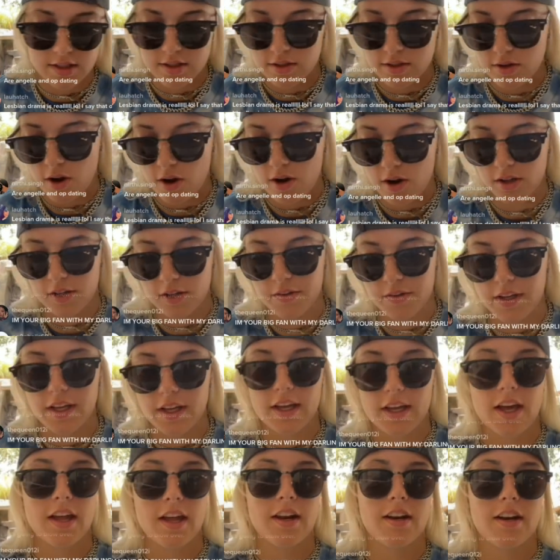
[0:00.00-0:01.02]
saw Olivia
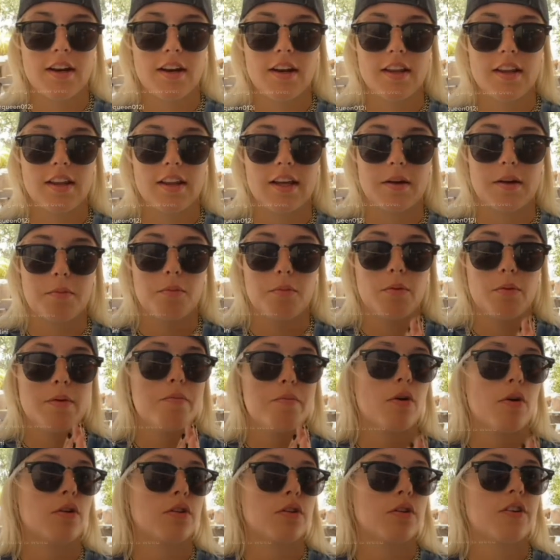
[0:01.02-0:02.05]
again, and like we
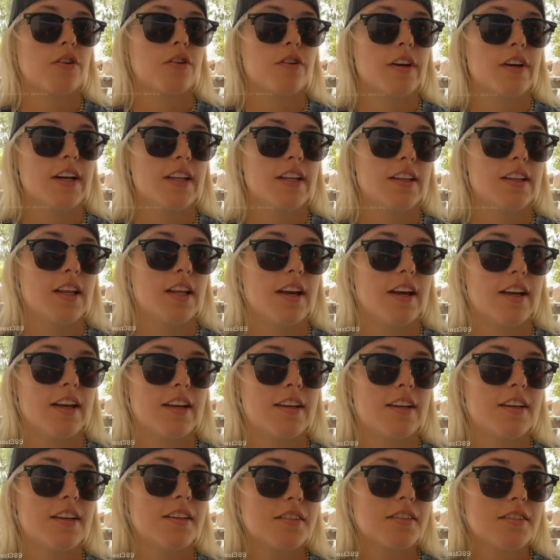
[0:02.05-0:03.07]
both agreed like
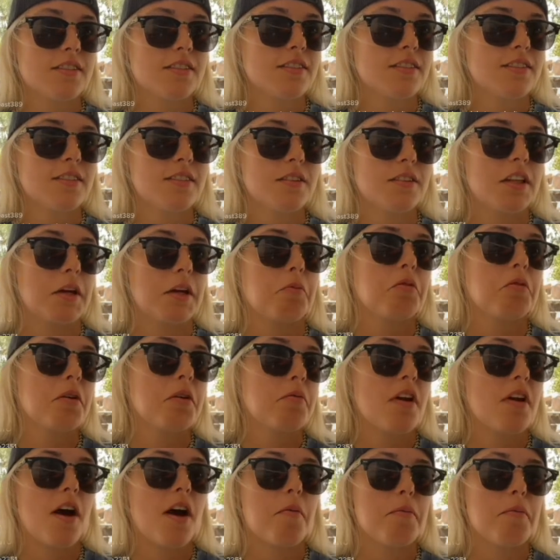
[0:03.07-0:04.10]
we're
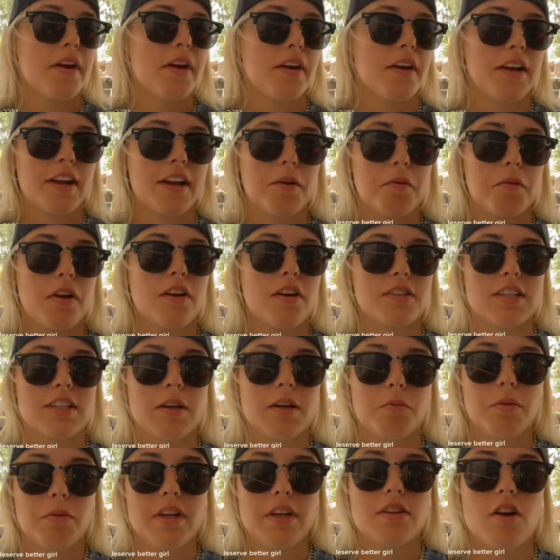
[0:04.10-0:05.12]
not marrying anyone else.
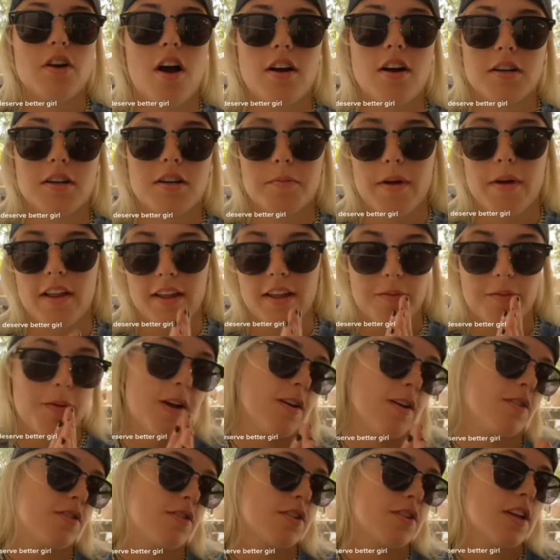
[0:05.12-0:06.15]
Like we talked about like
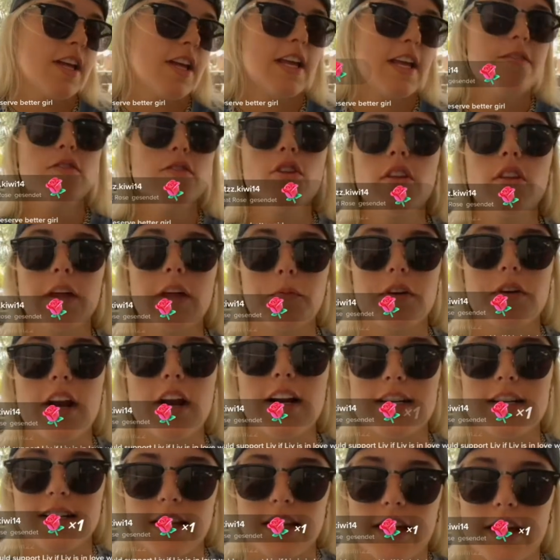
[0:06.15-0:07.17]
marriage, even though like we're
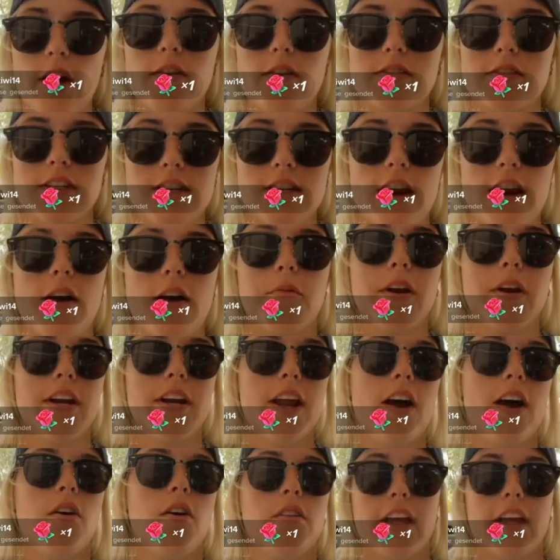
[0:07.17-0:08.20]
19, like obviously not right
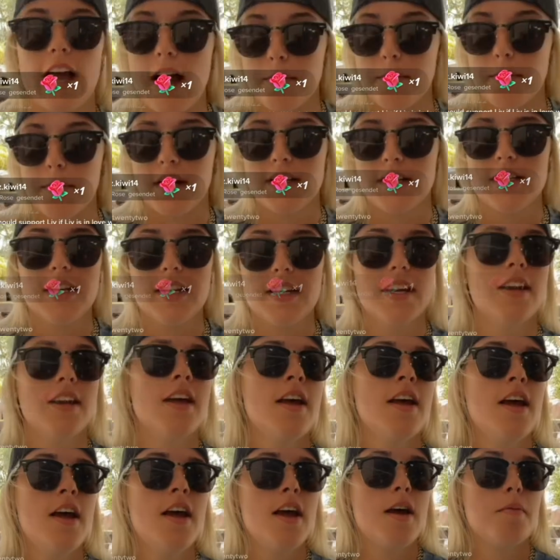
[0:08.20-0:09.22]
now, like I'm 19,
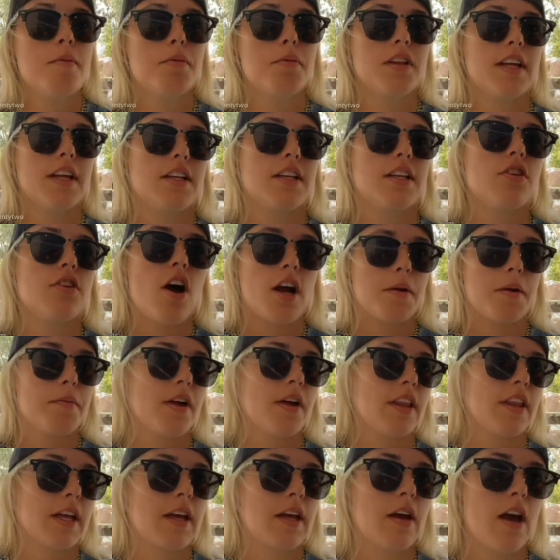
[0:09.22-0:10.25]
but like talking
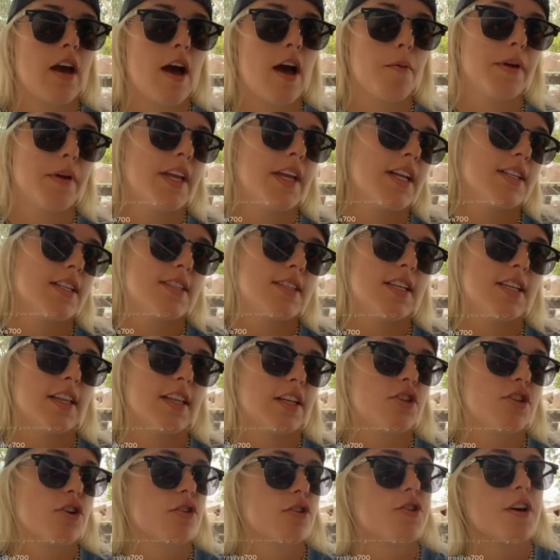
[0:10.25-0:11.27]
about like how we can't see
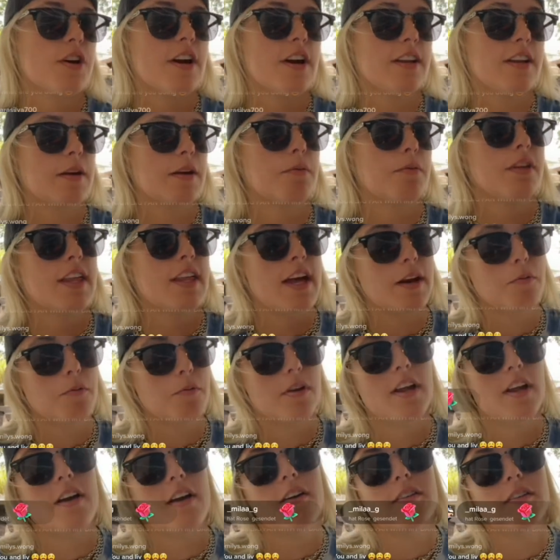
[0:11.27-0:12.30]
like children or anything with
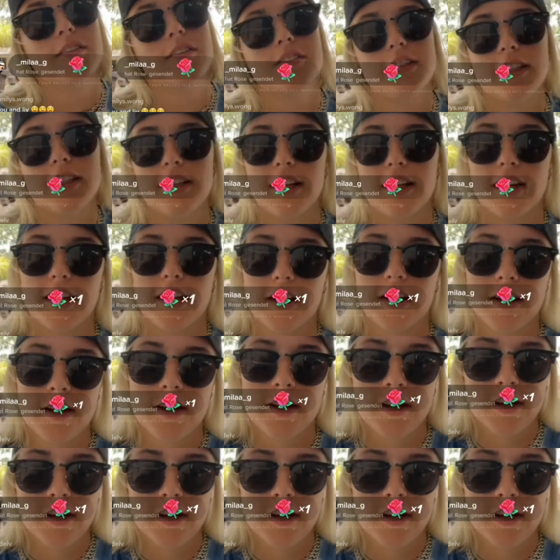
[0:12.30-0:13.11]
anyone else. And like